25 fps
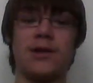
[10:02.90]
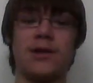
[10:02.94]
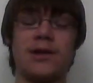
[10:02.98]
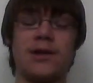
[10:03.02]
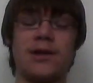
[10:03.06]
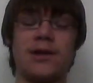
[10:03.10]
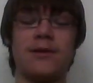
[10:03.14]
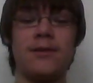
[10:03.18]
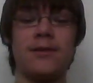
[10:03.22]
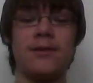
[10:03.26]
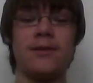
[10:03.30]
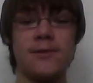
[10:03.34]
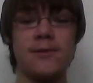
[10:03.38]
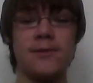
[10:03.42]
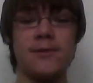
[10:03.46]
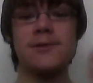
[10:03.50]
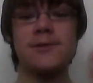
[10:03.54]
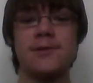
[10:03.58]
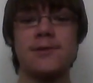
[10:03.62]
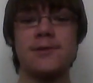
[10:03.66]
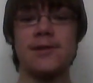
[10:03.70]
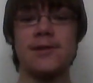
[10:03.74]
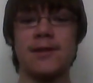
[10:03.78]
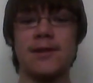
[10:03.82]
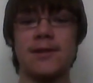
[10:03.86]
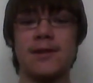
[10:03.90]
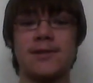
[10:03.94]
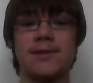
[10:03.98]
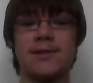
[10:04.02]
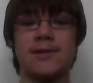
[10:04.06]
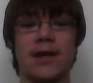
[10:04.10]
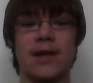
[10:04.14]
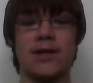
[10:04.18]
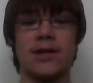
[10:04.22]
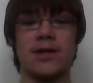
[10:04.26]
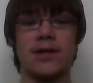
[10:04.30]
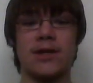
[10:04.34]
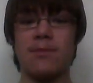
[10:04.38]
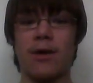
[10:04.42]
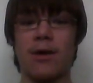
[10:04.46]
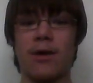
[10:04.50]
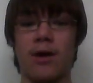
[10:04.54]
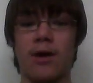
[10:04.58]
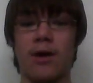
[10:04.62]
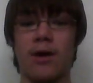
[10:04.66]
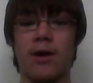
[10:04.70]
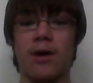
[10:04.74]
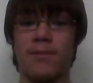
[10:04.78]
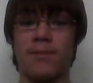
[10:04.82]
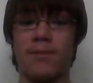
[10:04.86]
a little section
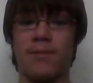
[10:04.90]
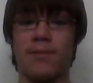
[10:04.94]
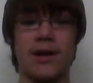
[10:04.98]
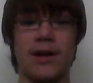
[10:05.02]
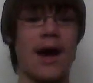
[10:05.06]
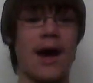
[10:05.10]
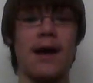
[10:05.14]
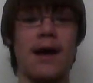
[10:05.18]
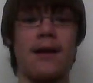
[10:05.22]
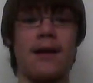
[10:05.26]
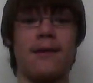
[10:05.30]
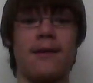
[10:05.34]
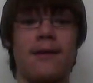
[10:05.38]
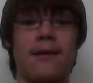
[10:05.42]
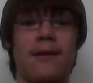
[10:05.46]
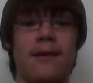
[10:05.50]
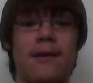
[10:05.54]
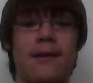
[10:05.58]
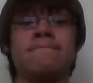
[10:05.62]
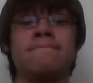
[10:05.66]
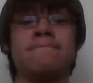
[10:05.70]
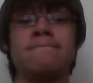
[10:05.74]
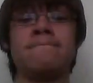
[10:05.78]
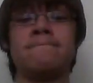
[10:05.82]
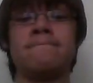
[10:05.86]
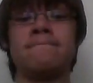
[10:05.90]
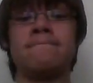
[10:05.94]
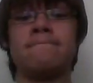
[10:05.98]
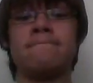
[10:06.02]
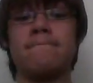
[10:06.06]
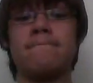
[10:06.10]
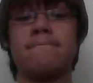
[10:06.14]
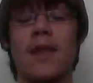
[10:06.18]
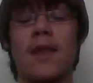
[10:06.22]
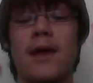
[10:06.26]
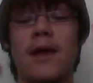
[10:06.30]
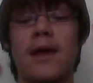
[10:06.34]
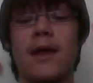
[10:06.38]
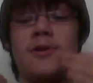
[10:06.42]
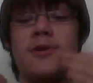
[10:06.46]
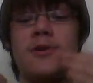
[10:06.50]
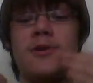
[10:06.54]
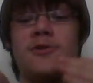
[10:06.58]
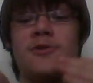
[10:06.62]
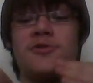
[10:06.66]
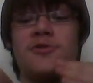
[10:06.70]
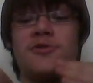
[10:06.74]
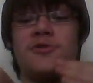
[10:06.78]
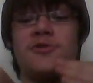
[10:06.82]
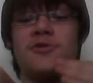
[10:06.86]
about how to pray to God. And usually,
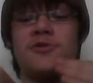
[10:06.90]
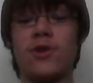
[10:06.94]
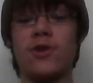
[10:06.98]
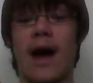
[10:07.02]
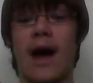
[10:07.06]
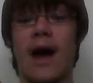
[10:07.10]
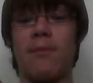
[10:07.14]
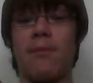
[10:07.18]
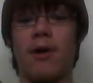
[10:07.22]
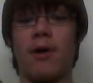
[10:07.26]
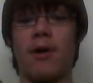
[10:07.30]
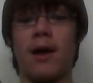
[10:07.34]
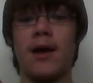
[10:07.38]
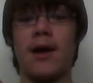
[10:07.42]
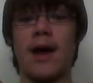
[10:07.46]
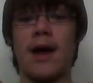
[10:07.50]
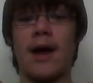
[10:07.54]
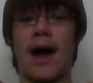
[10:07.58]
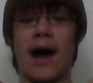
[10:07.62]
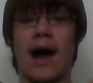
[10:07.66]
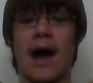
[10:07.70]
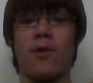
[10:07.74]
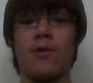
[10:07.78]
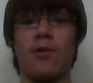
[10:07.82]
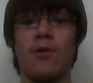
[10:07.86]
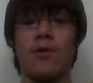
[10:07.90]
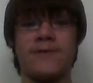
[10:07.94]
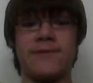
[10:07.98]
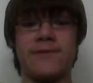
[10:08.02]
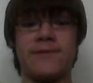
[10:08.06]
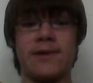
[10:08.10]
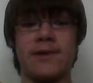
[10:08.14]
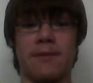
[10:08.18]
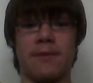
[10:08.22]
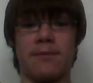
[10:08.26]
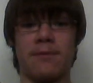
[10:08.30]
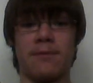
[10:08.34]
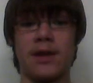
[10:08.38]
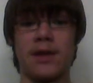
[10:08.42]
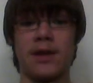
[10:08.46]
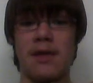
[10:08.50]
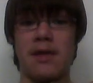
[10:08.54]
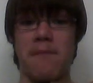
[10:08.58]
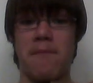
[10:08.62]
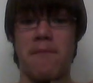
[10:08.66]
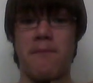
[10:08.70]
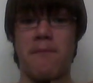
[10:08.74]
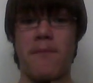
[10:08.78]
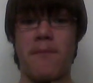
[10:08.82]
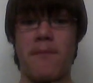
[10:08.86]
whenever I pray, I always feel
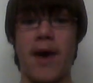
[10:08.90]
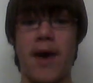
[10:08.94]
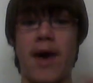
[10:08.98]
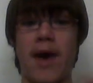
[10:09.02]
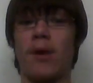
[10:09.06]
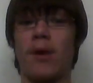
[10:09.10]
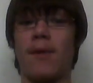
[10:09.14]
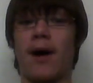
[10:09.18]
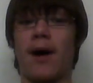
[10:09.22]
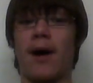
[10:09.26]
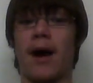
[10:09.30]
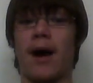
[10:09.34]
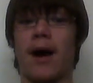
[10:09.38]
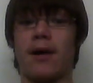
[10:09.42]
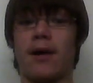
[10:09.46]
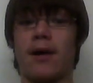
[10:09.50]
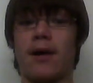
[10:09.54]
completely better about it.